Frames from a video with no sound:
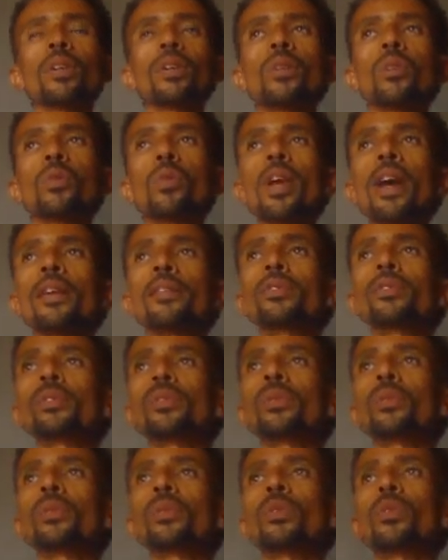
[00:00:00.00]
we have
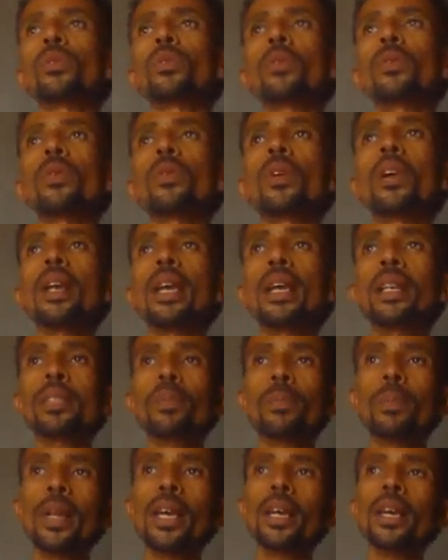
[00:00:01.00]
to
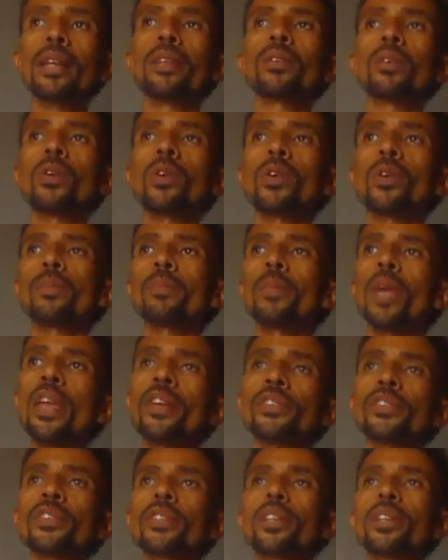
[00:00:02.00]
explain or
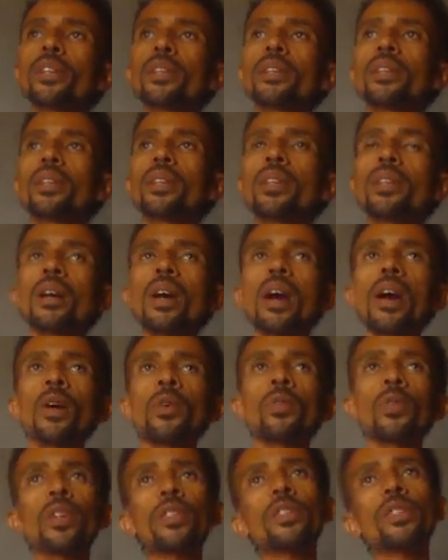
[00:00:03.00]
mention our
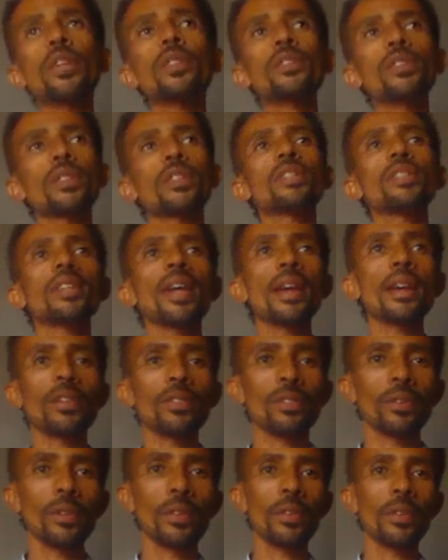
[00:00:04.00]
research design
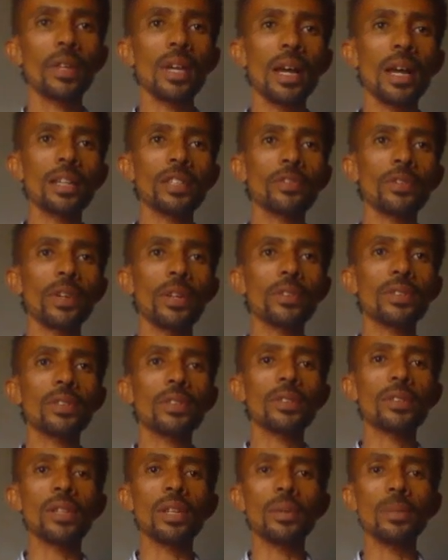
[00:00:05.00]
as first
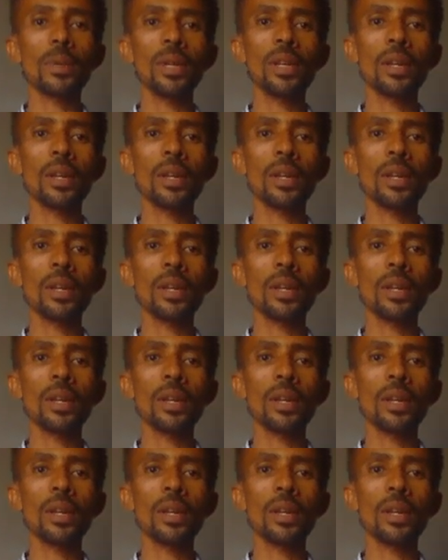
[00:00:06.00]
step.